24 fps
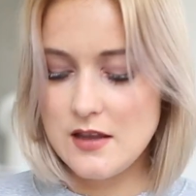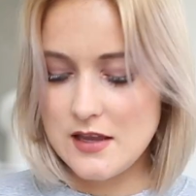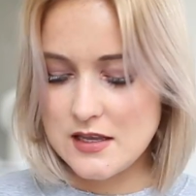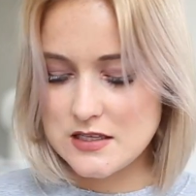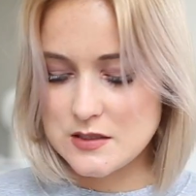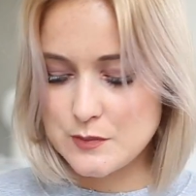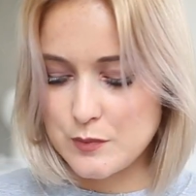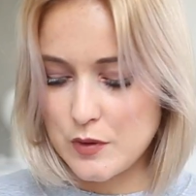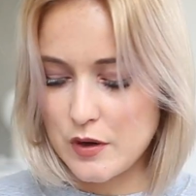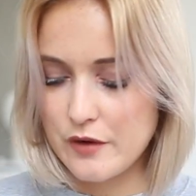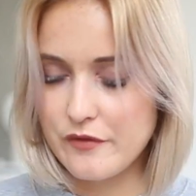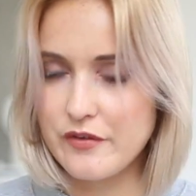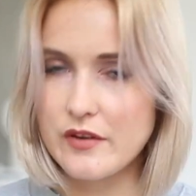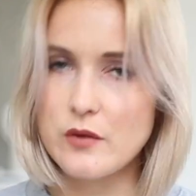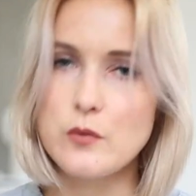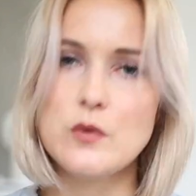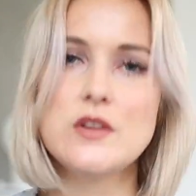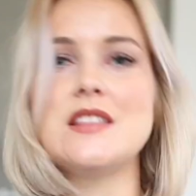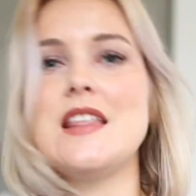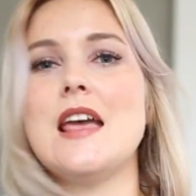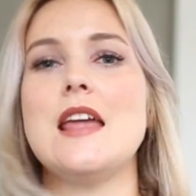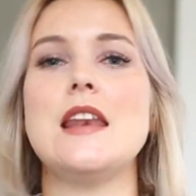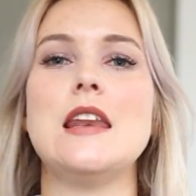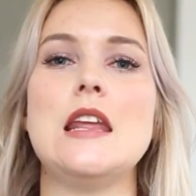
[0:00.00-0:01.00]
It's perfect
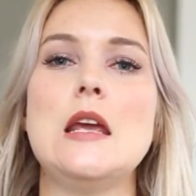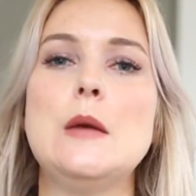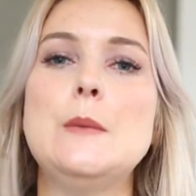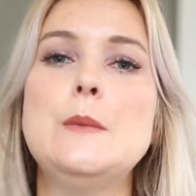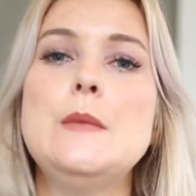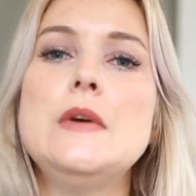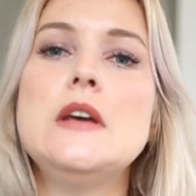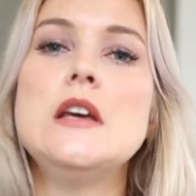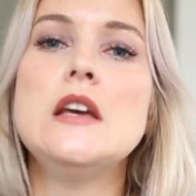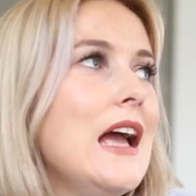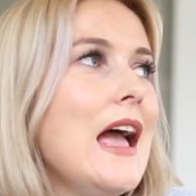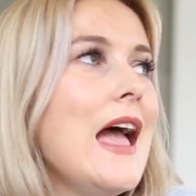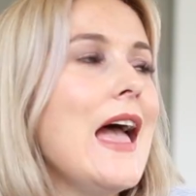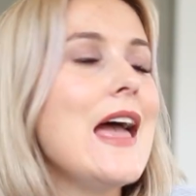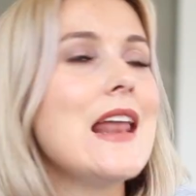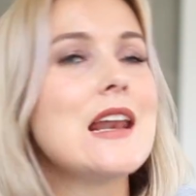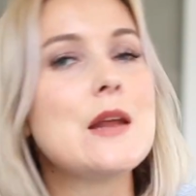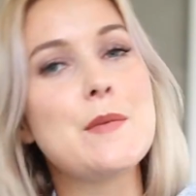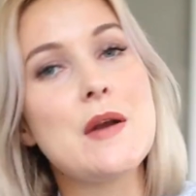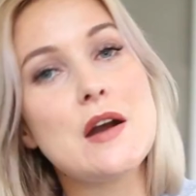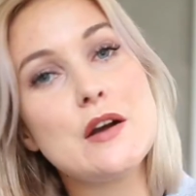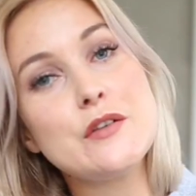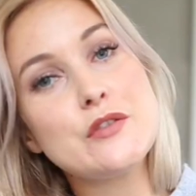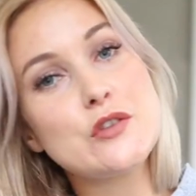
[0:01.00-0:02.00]
with denim
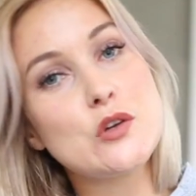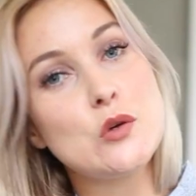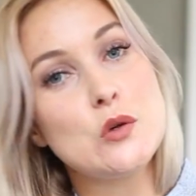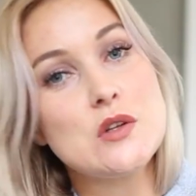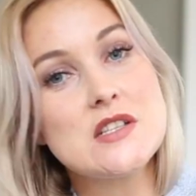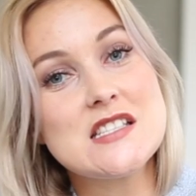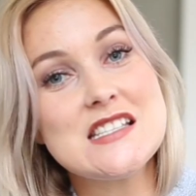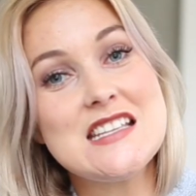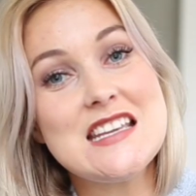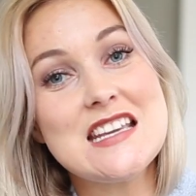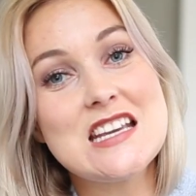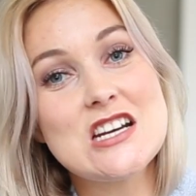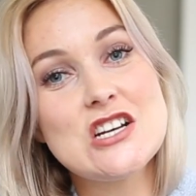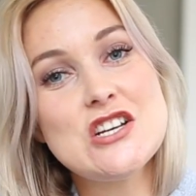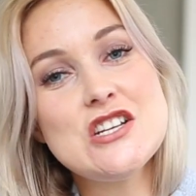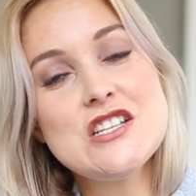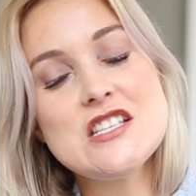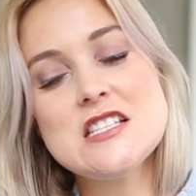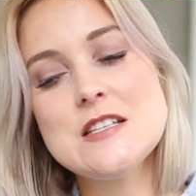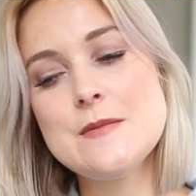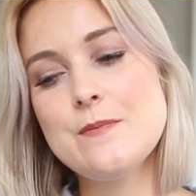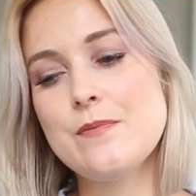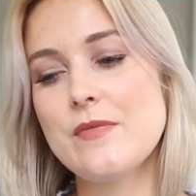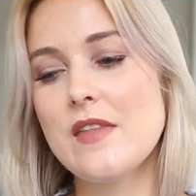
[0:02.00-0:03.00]
and a pair of cool
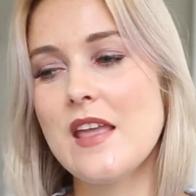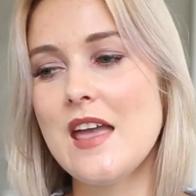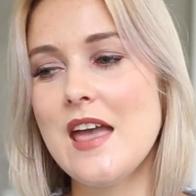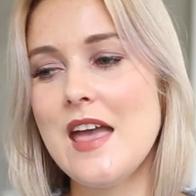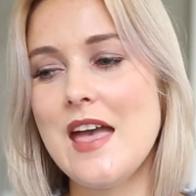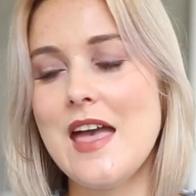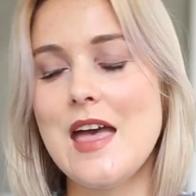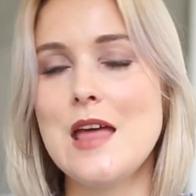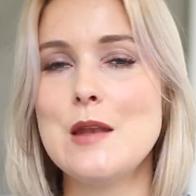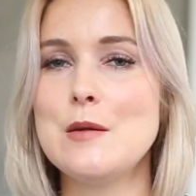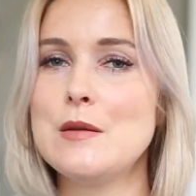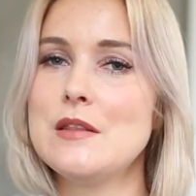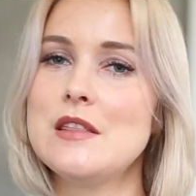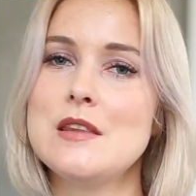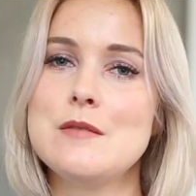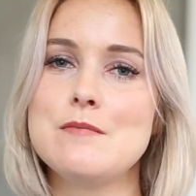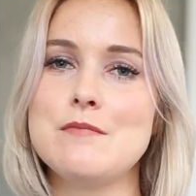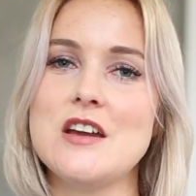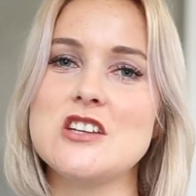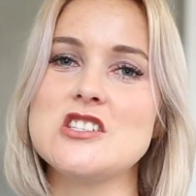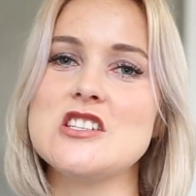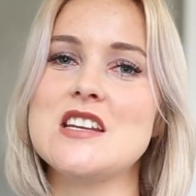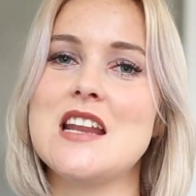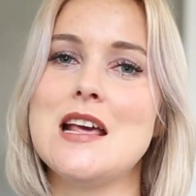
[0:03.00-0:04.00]
sneakers and
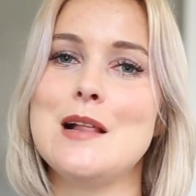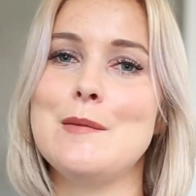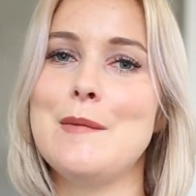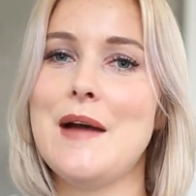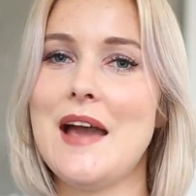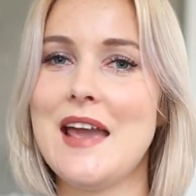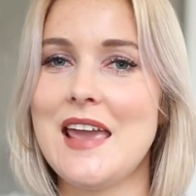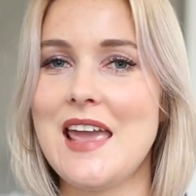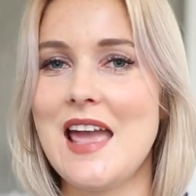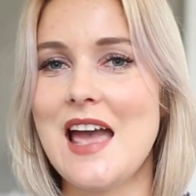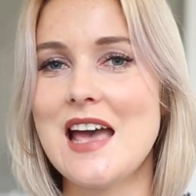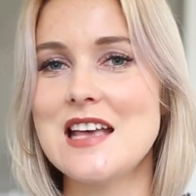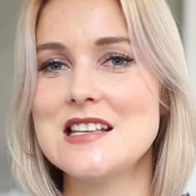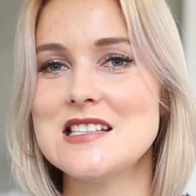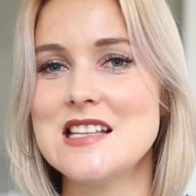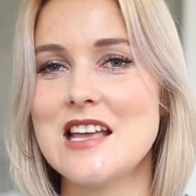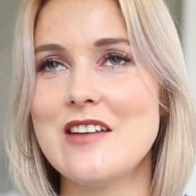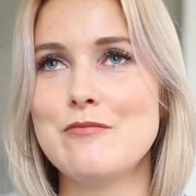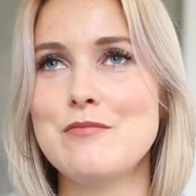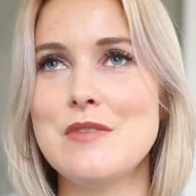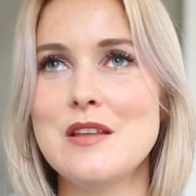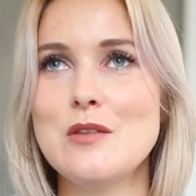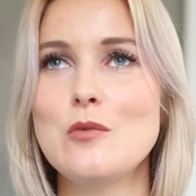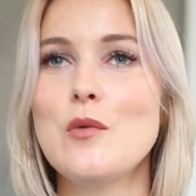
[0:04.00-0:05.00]
my Chanel bag, as
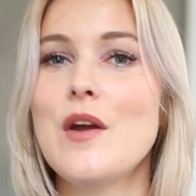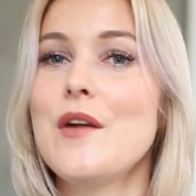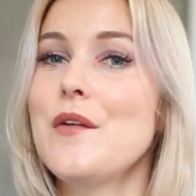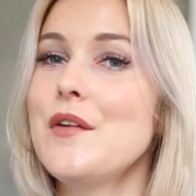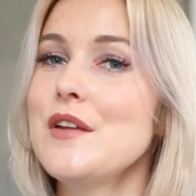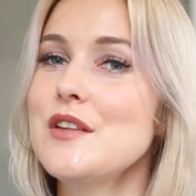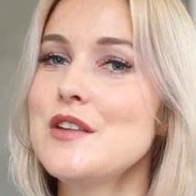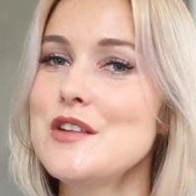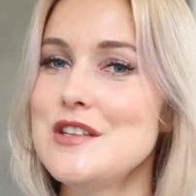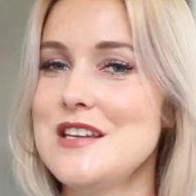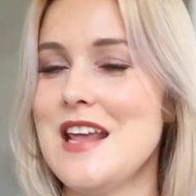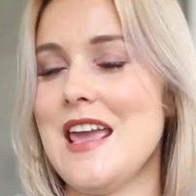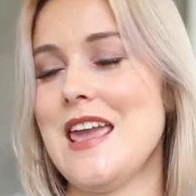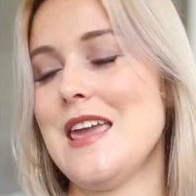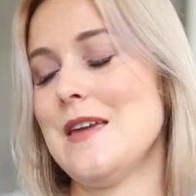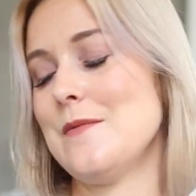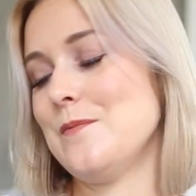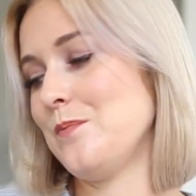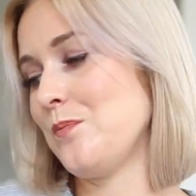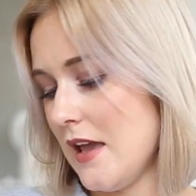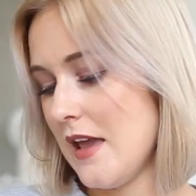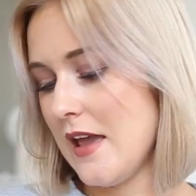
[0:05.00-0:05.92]
I've been wearing today.